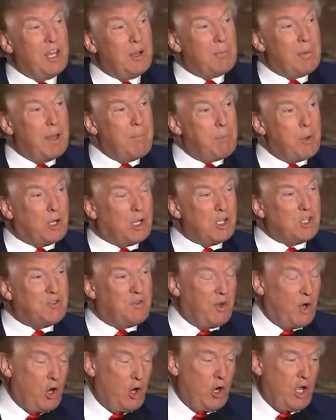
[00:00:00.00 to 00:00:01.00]
I think my book
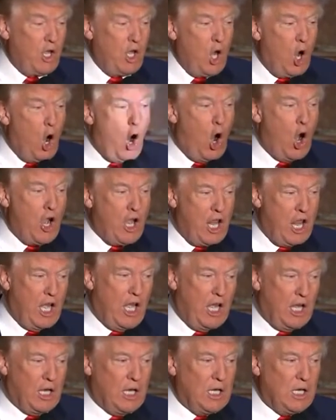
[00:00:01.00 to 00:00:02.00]
is very
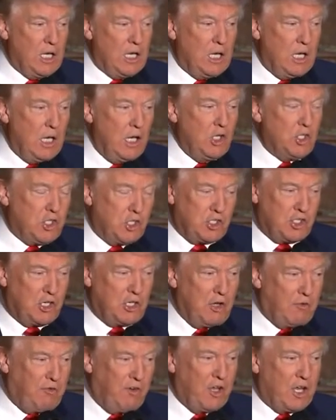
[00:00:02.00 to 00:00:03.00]
hard-hitting. His is
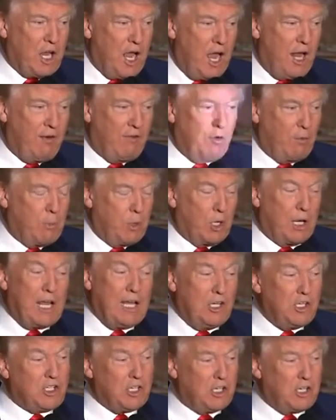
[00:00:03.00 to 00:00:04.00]
a different kind of a book,
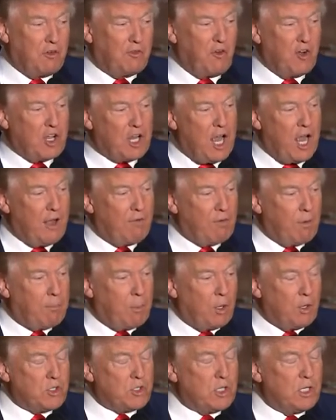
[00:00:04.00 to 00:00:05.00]
and he's a different kind of a
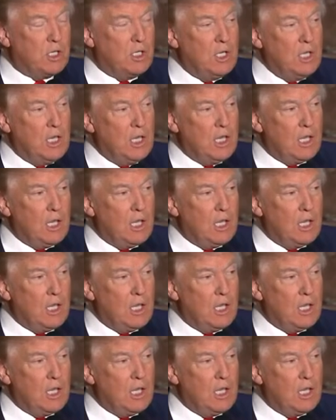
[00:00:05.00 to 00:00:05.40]
person.